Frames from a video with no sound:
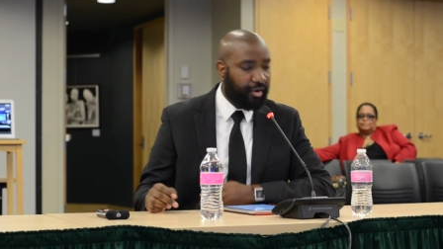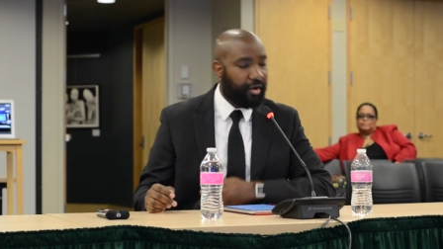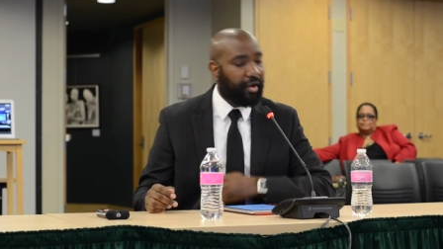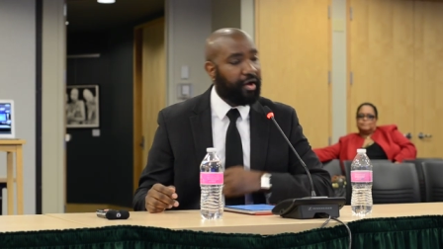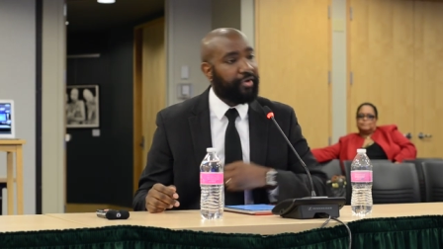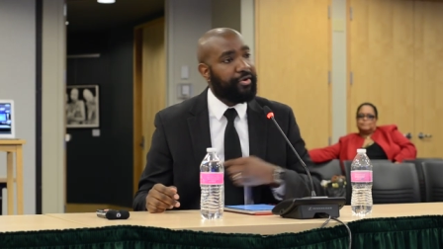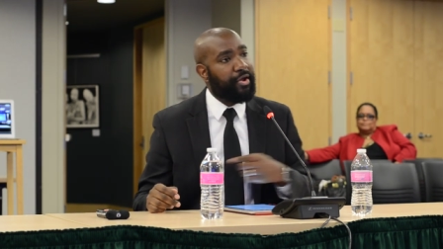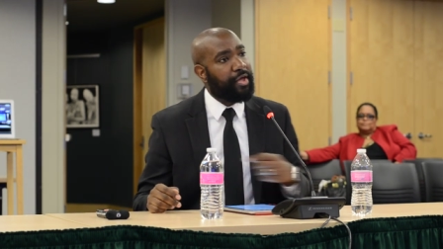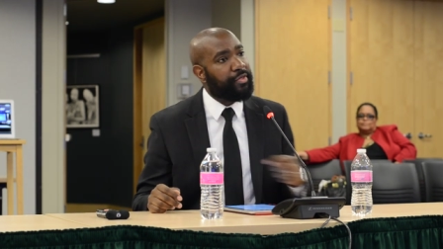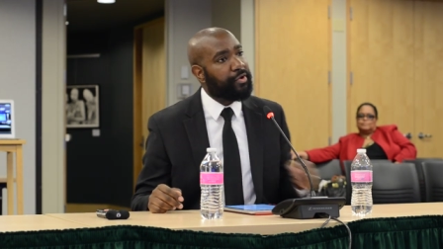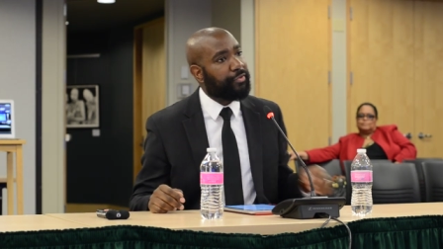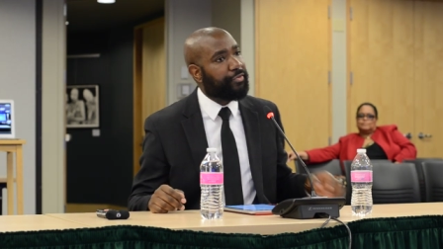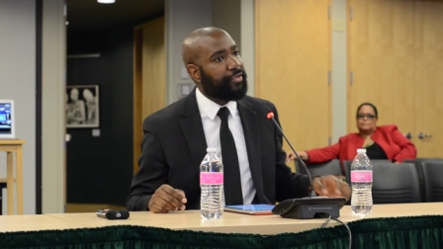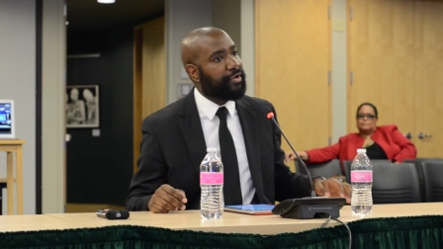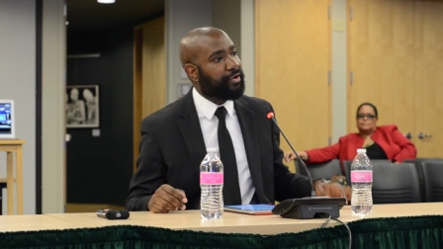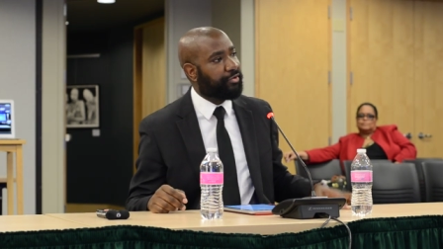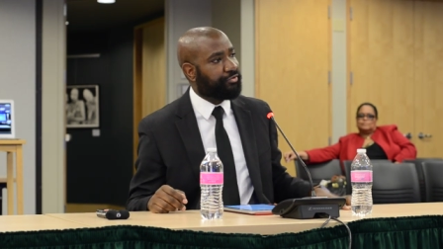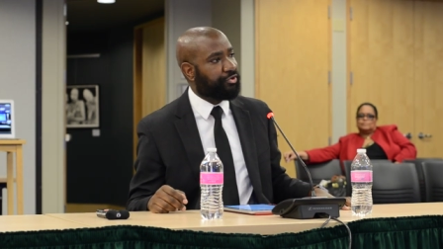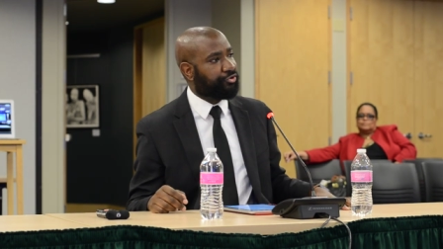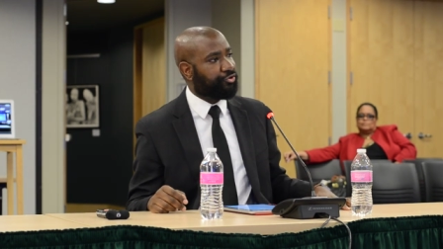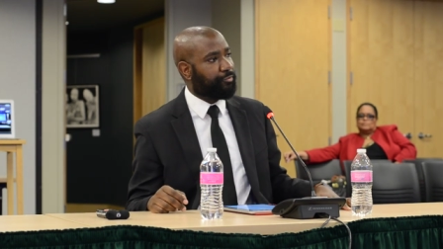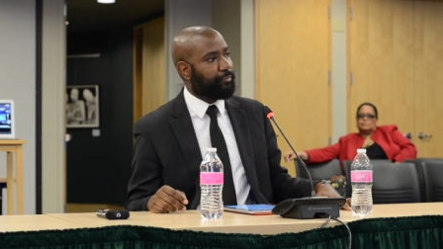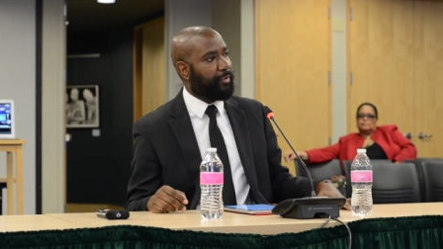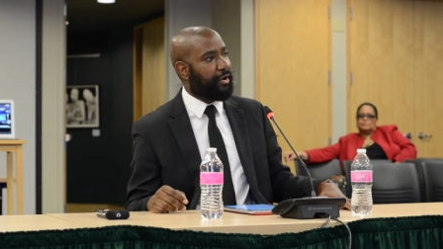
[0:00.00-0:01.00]
Another thing the
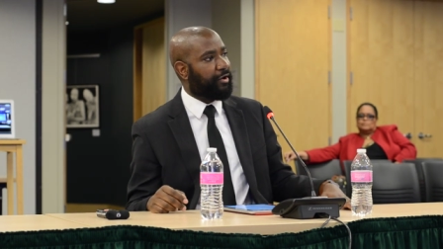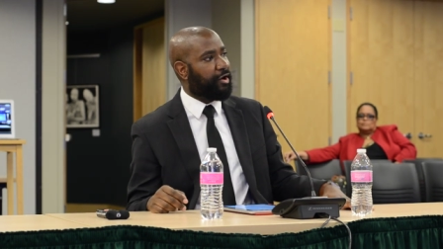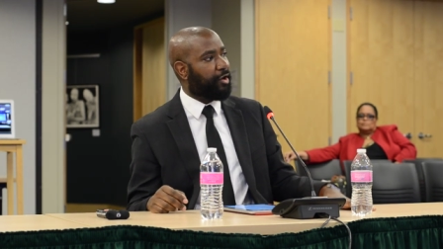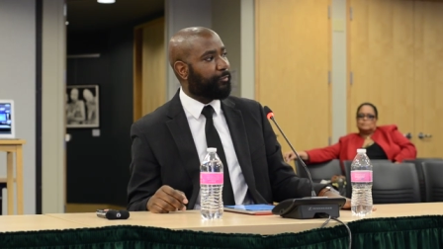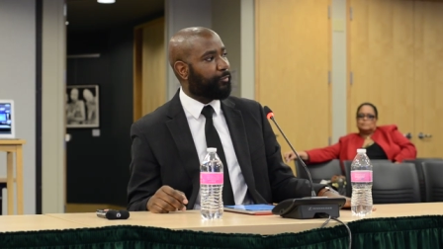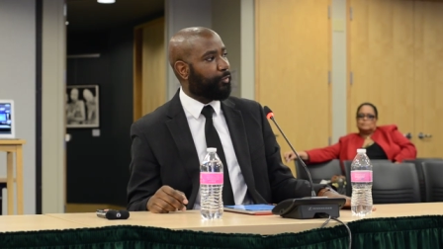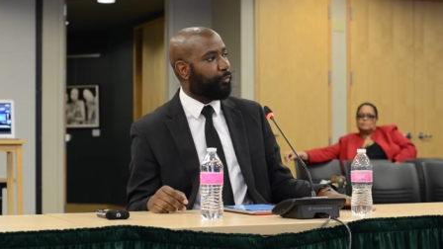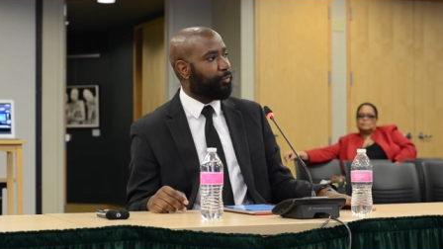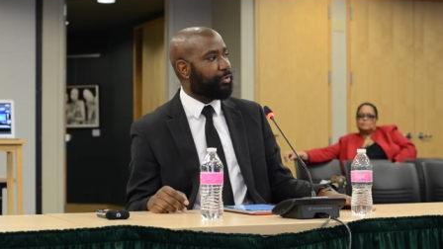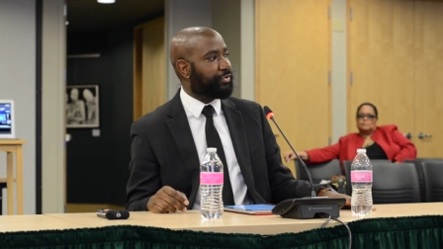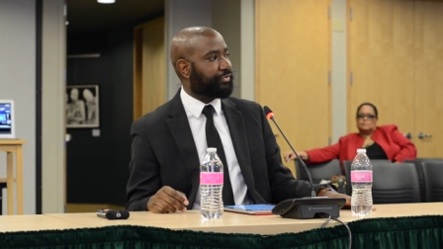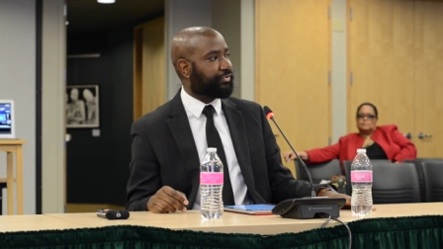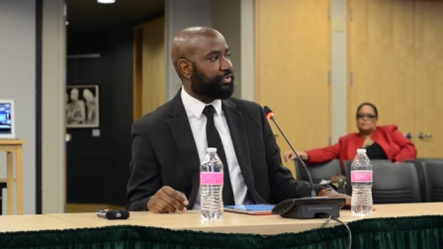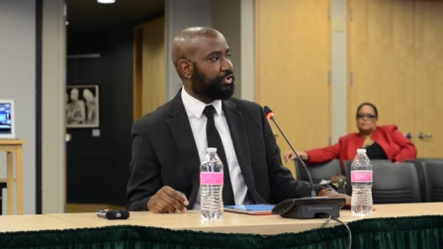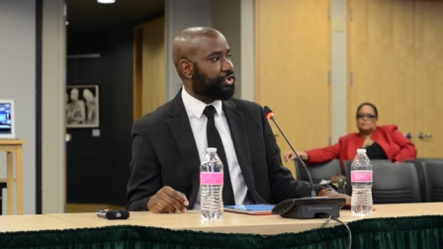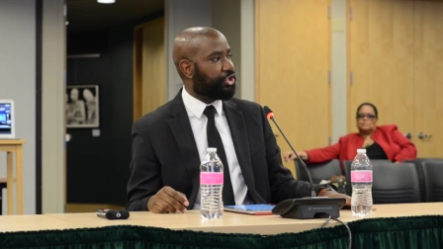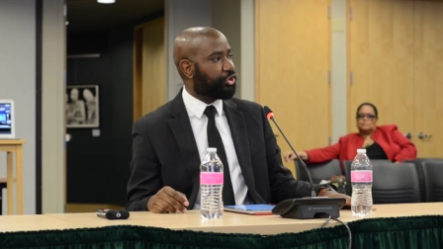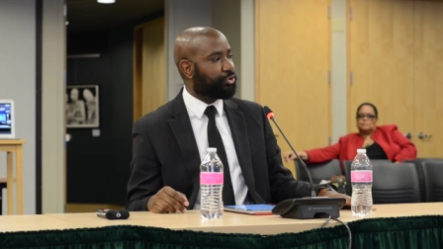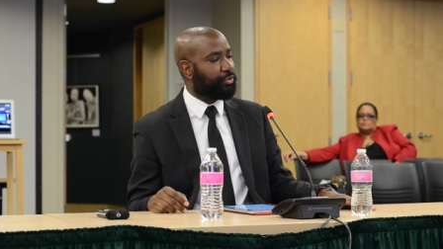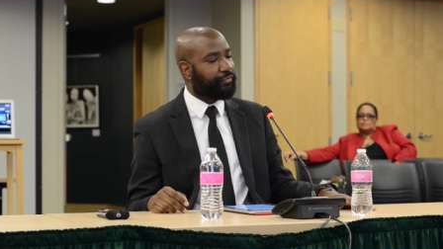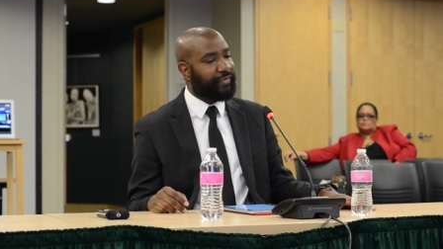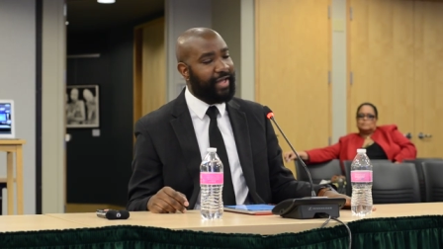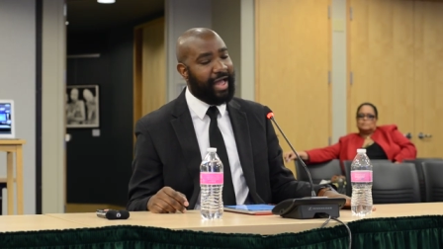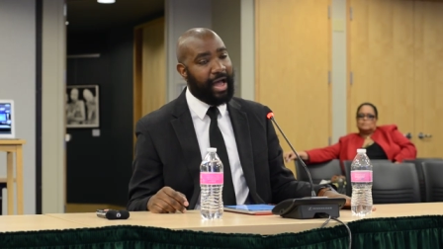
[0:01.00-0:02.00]
teacher brought up was the
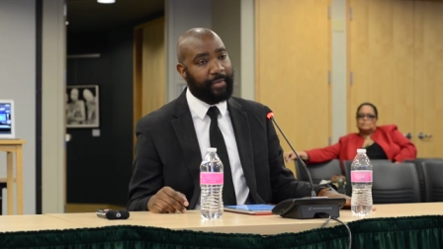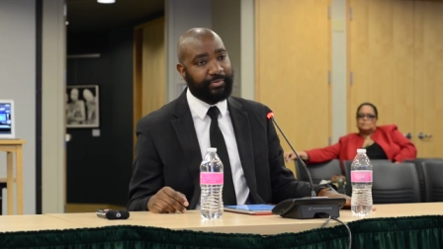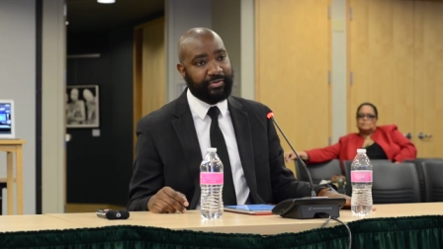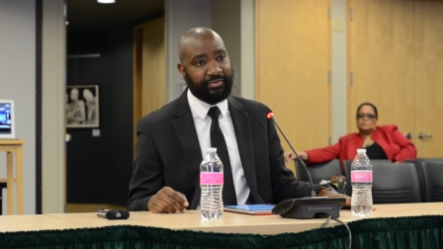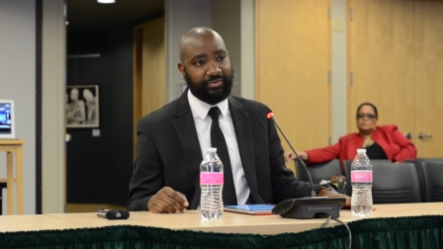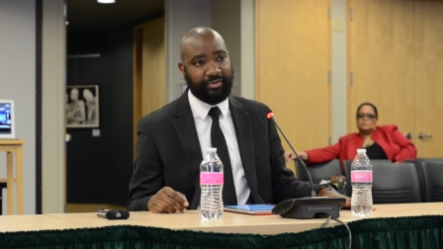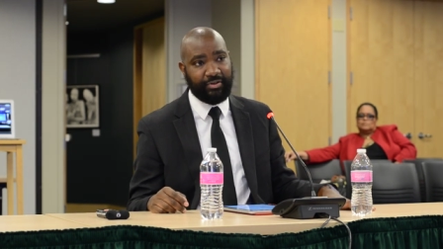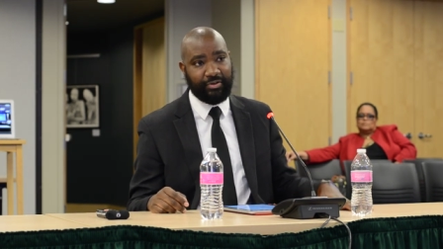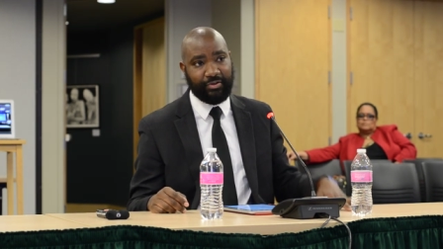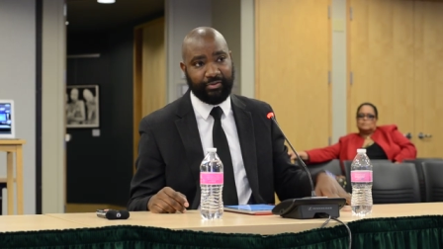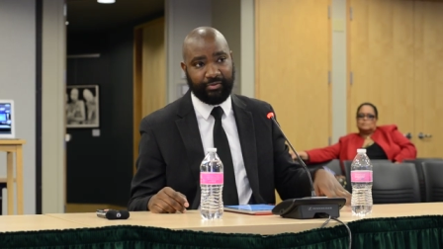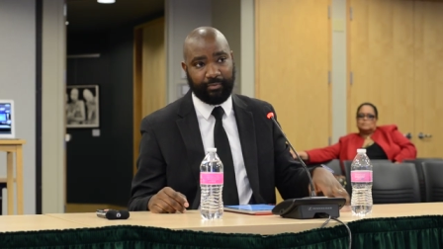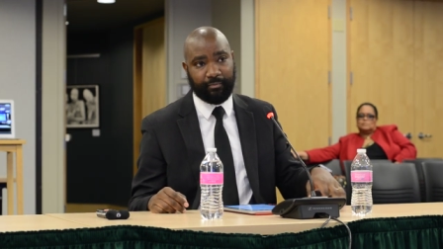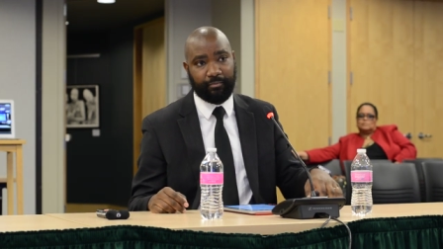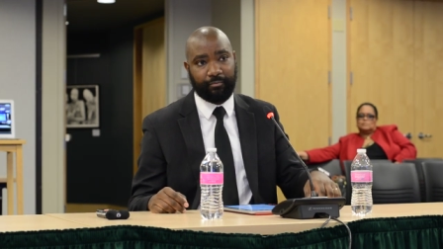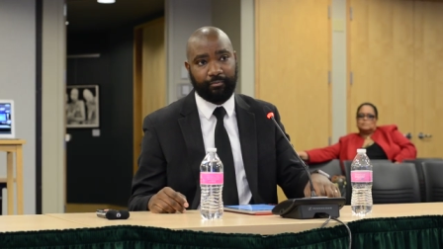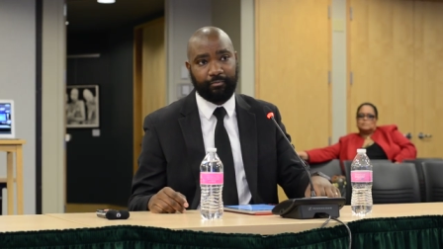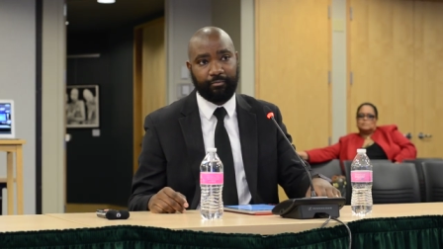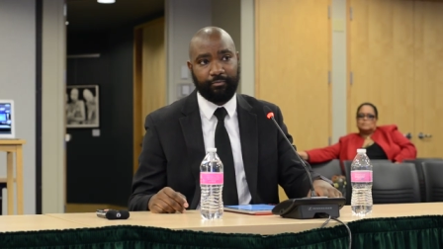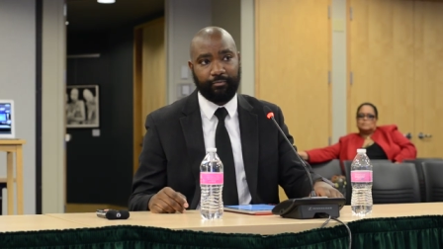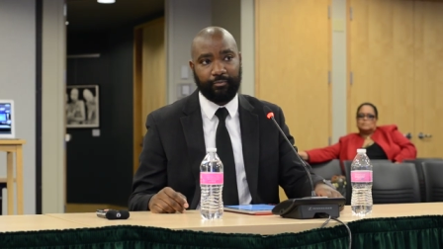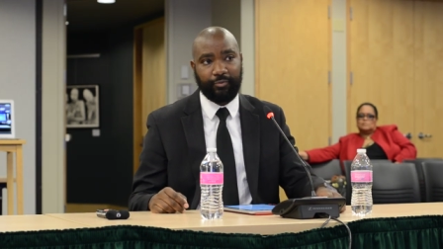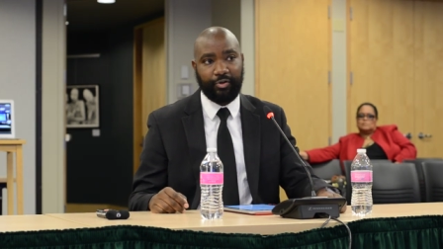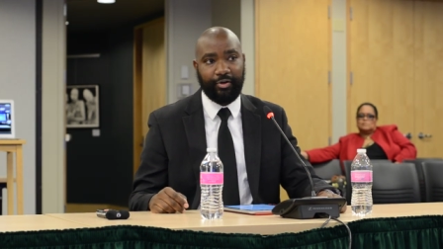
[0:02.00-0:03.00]
issue of absenteeism.
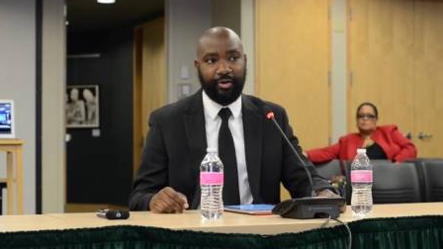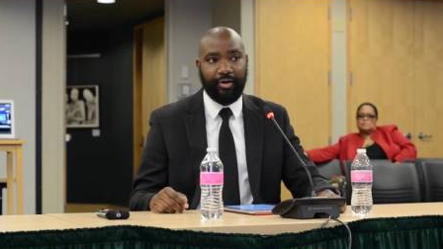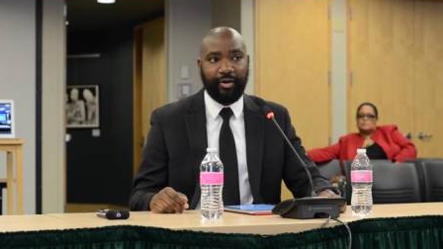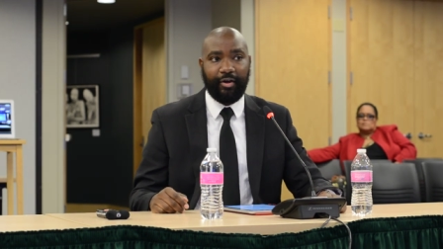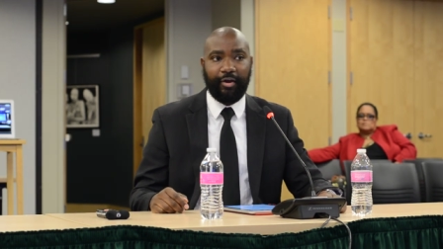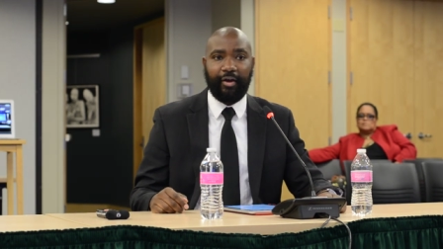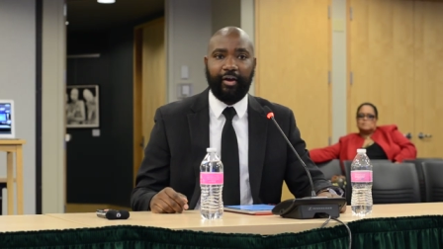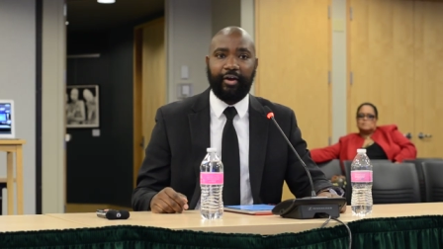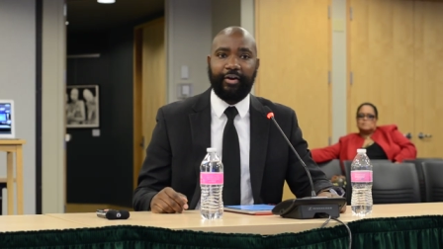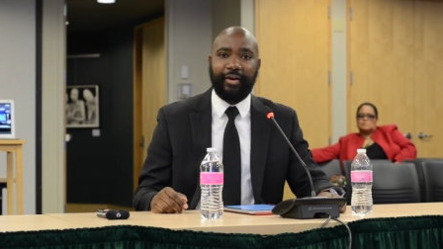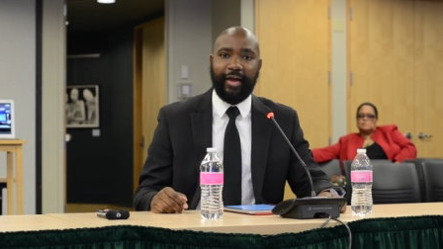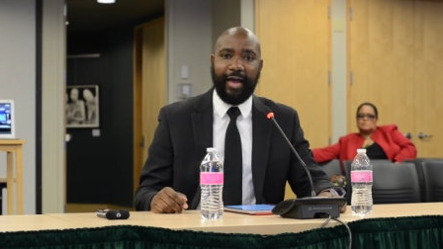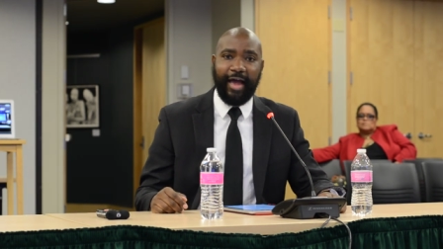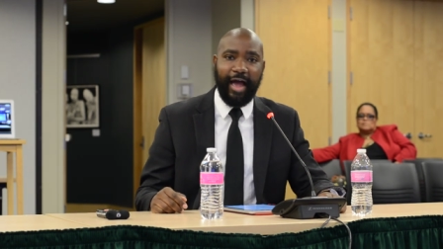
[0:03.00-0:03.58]
And